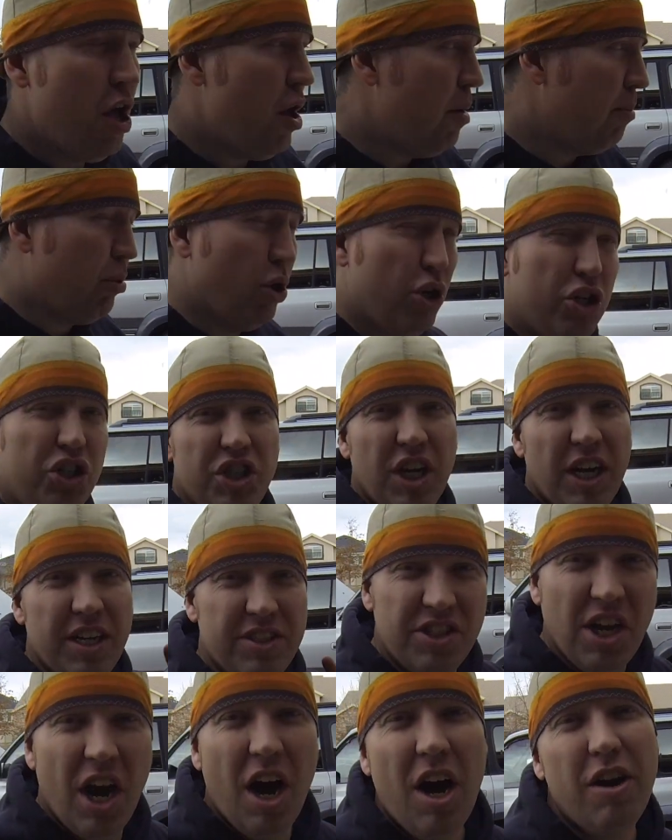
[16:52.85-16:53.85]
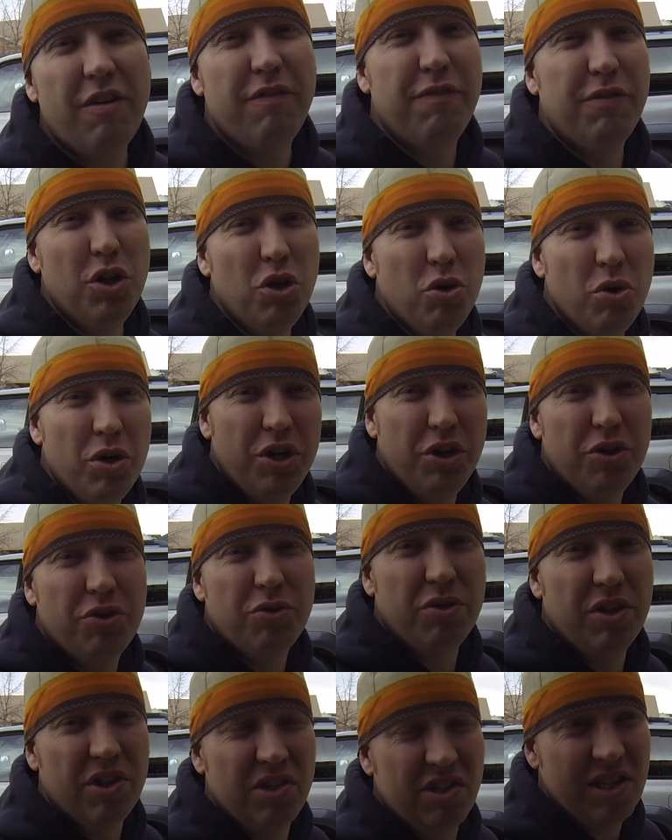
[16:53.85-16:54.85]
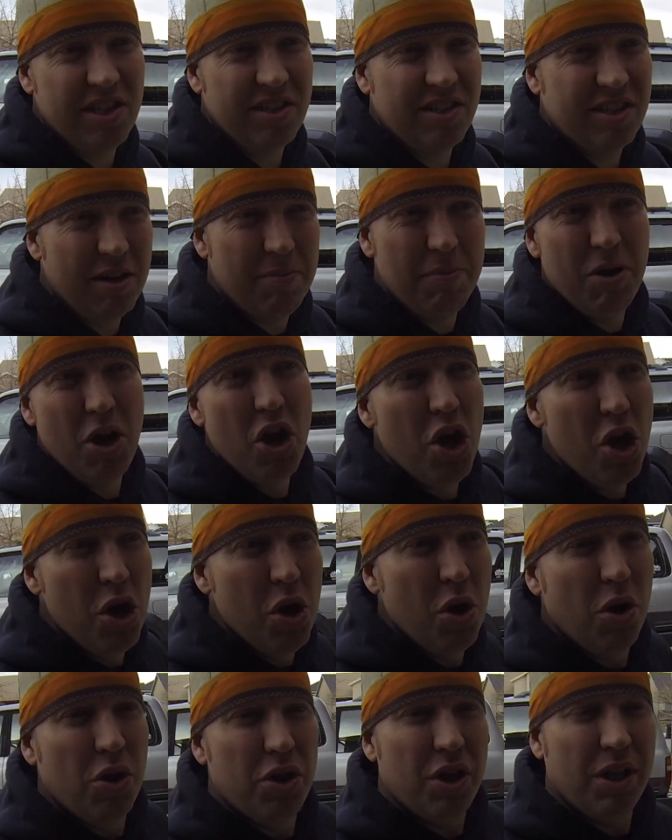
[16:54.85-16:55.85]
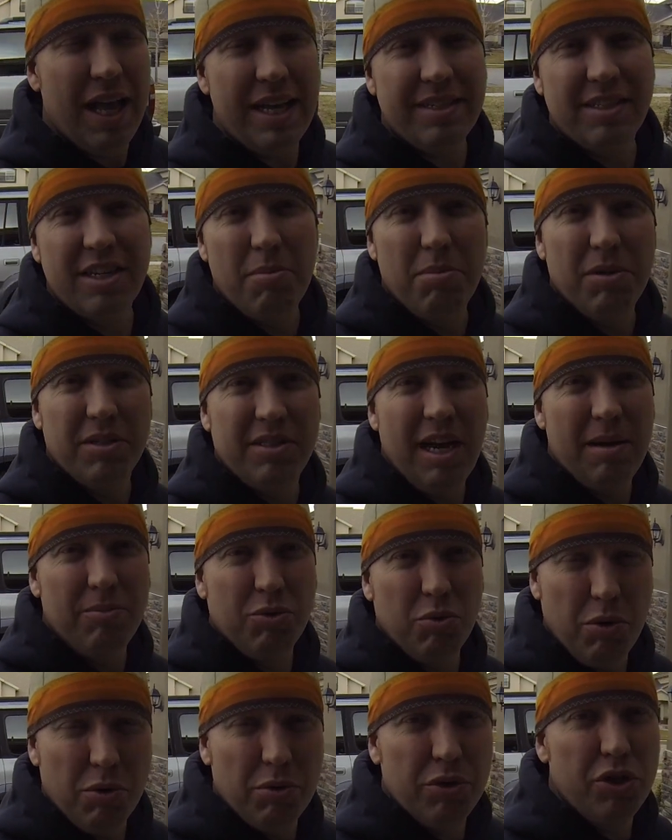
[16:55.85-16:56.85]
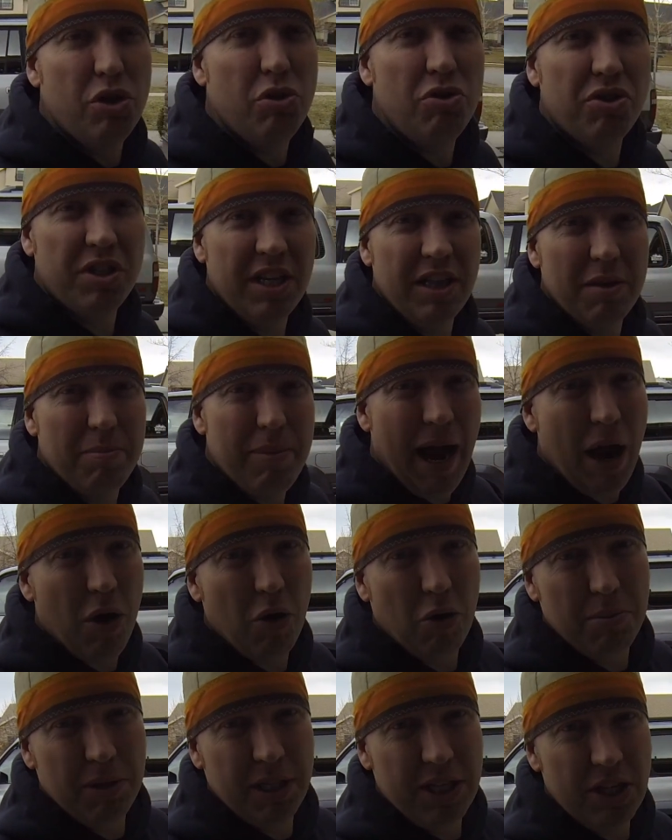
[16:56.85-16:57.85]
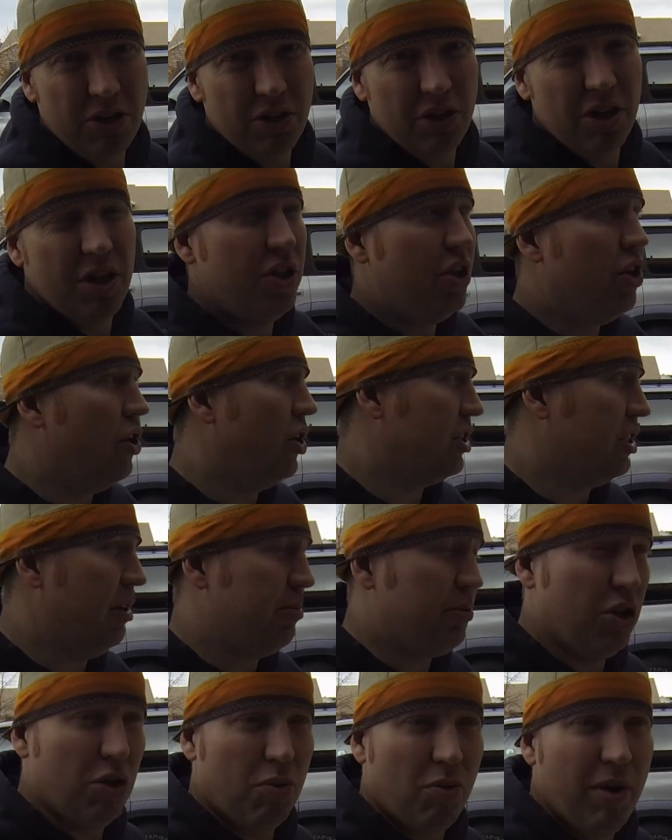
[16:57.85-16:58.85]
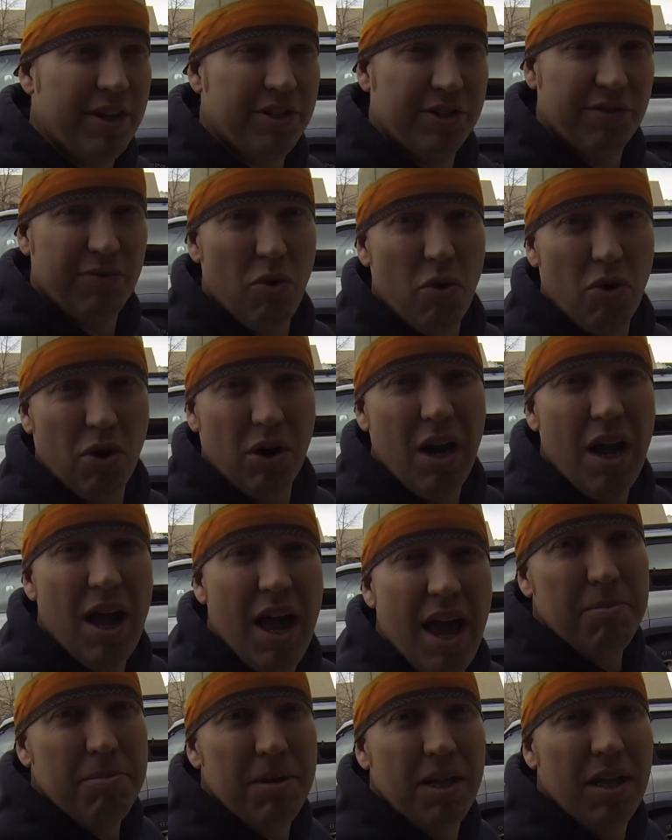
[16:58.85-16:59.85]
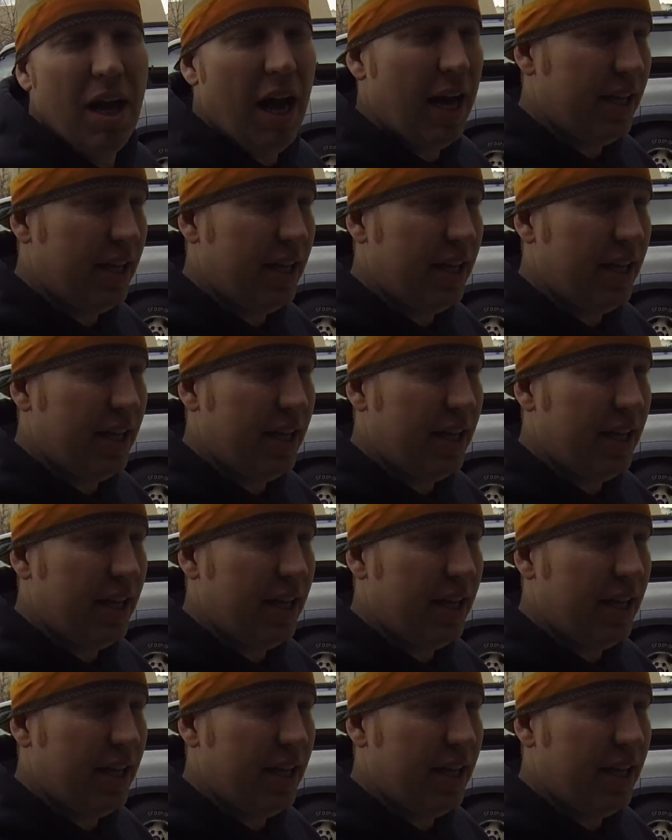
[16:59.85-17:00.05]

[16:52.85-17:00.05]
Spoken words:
pushed a ton of fluid through the system. The last couple of times we were using the power bleeder that hooked up to the reservoir. I